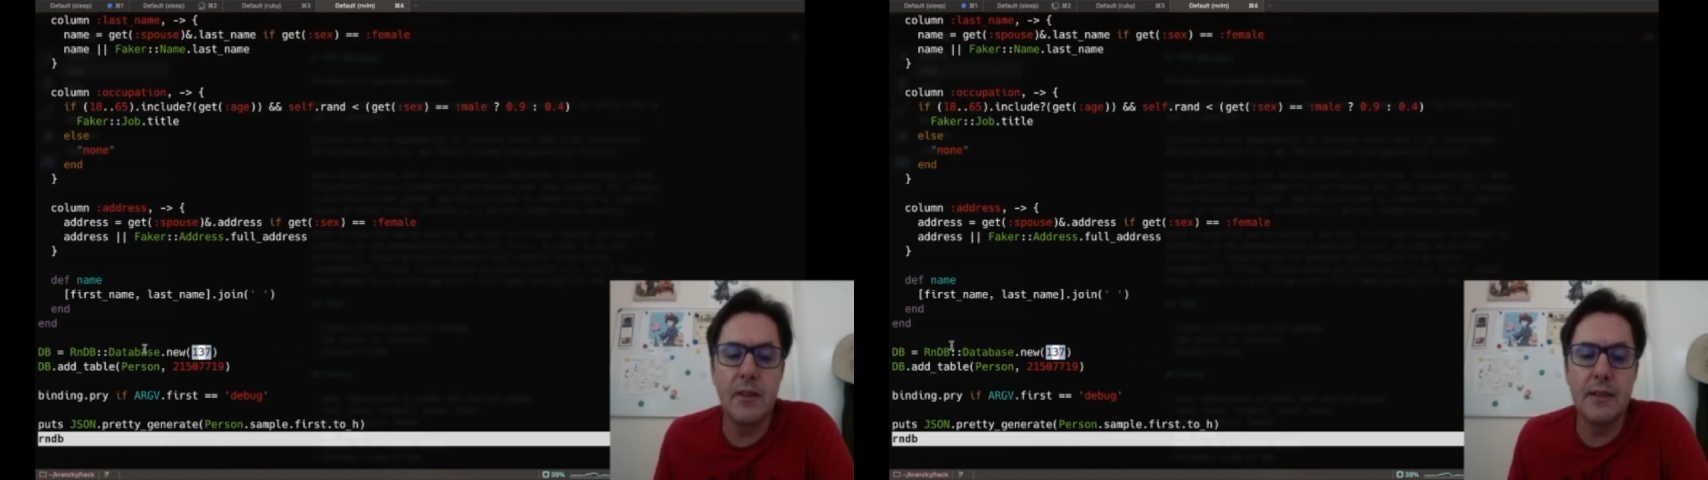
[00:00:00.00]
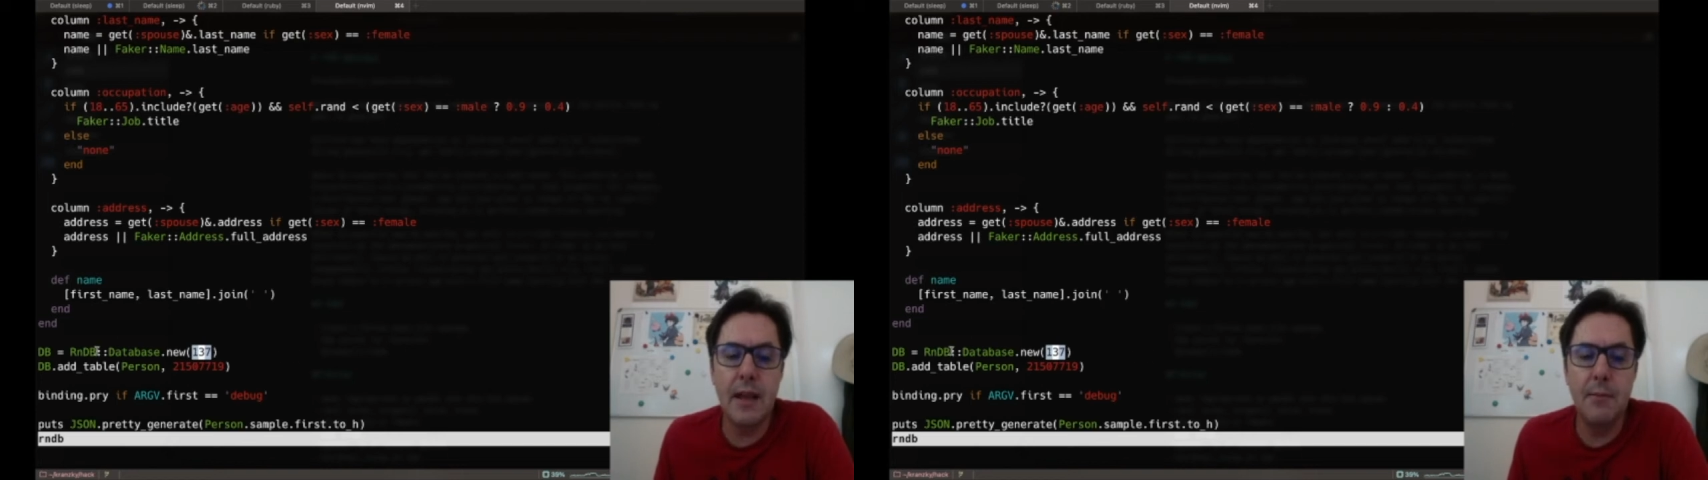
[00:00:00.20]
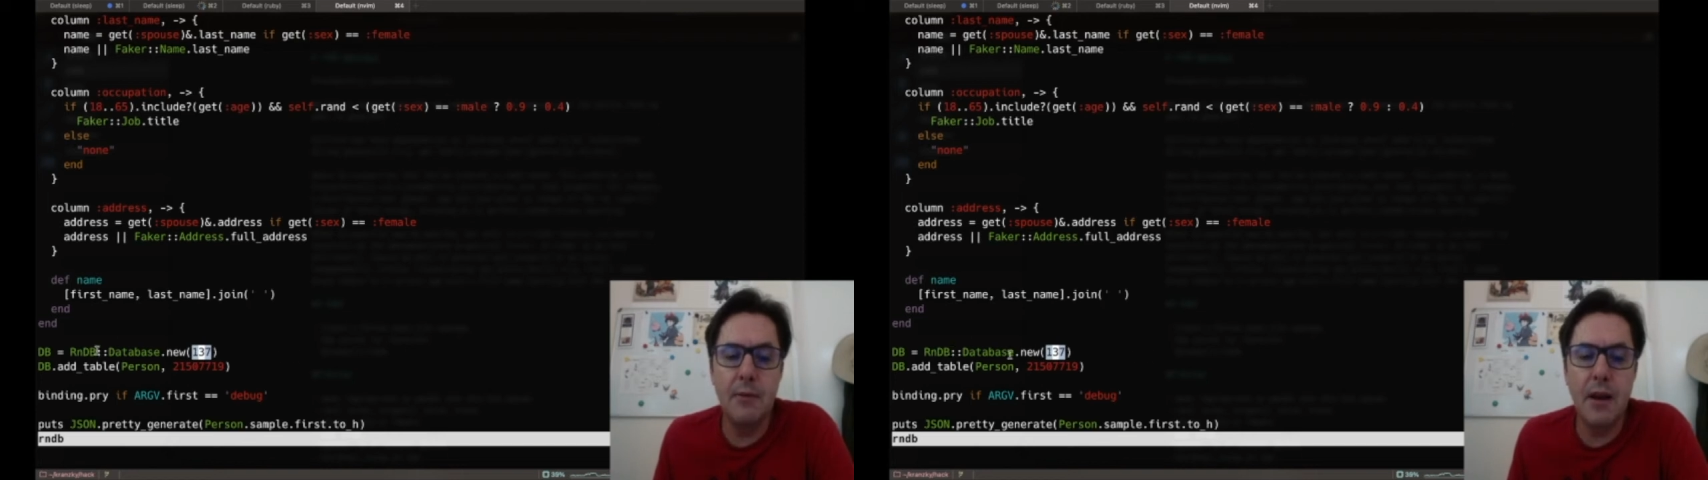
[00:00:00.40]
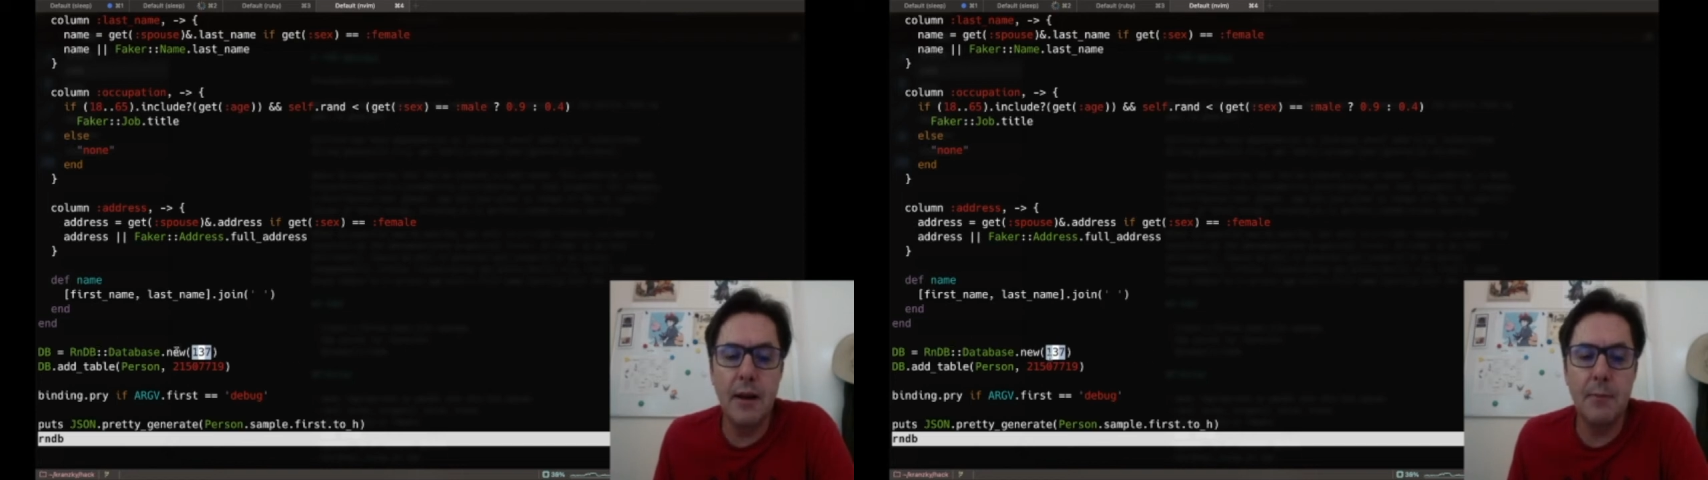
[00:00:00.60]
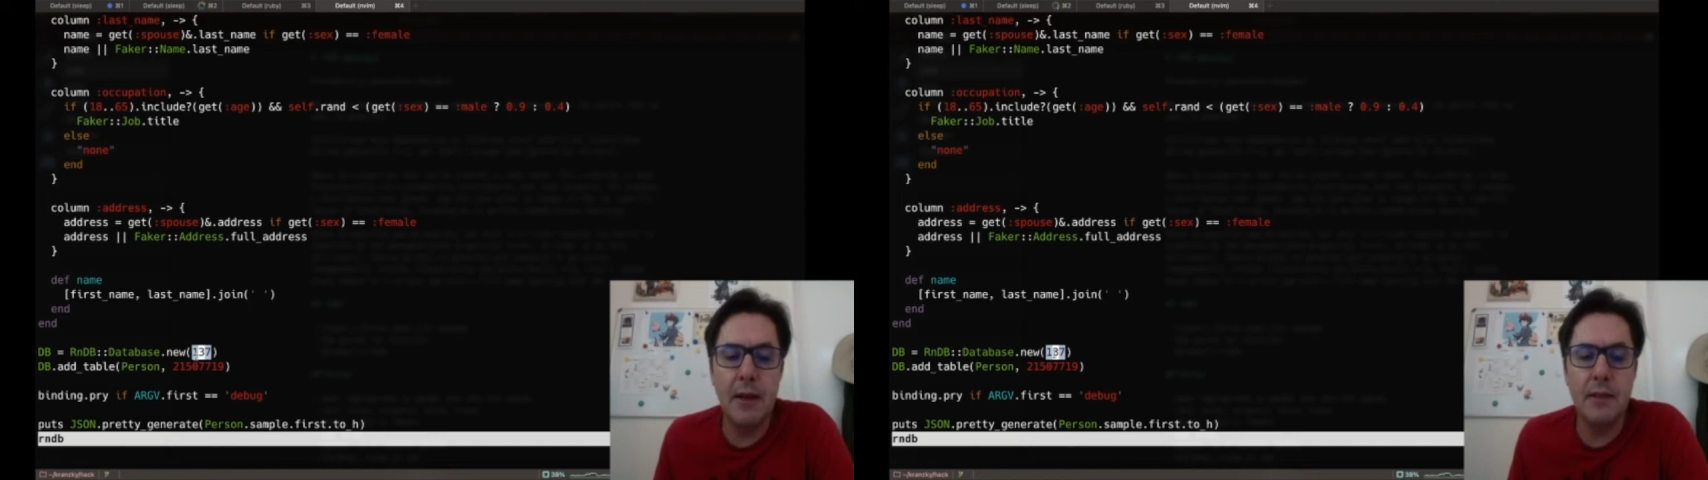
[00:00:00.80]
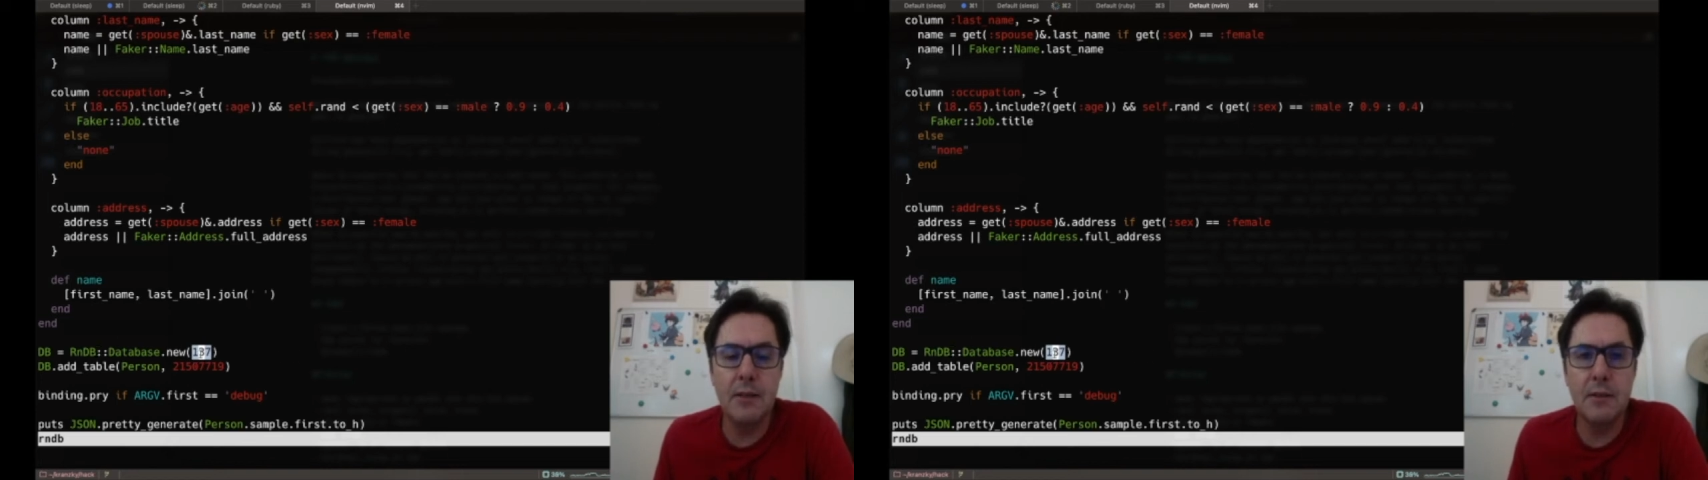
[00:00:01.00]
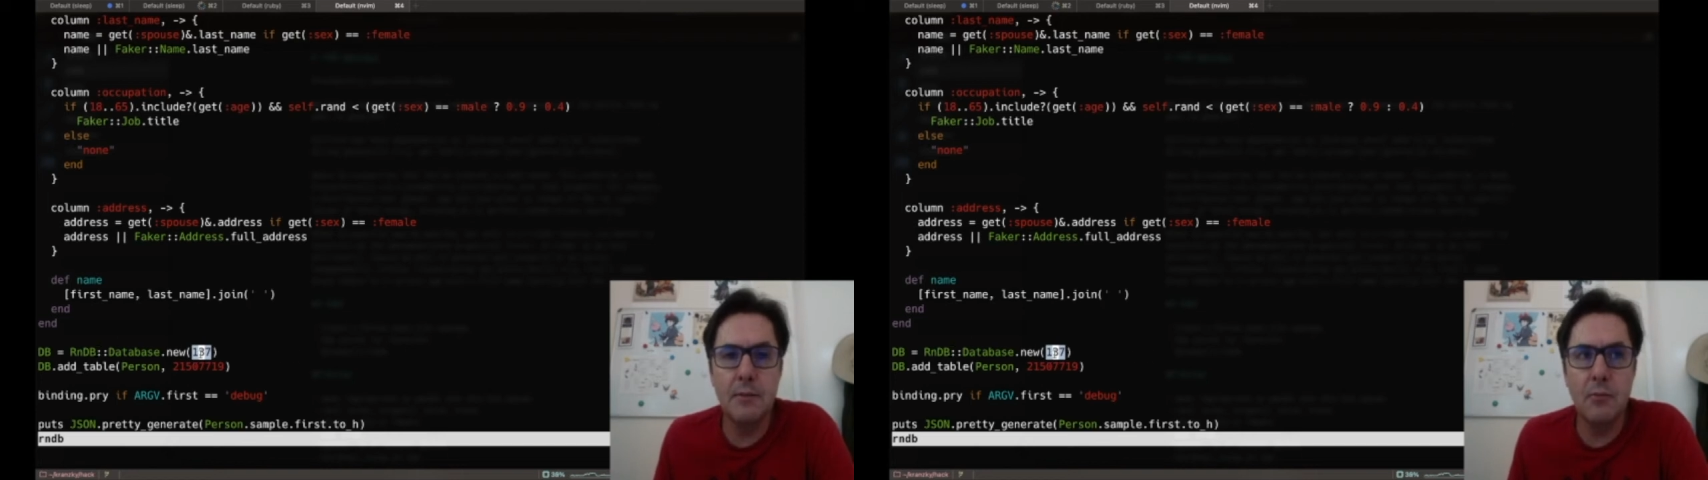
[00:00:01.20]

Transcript: same database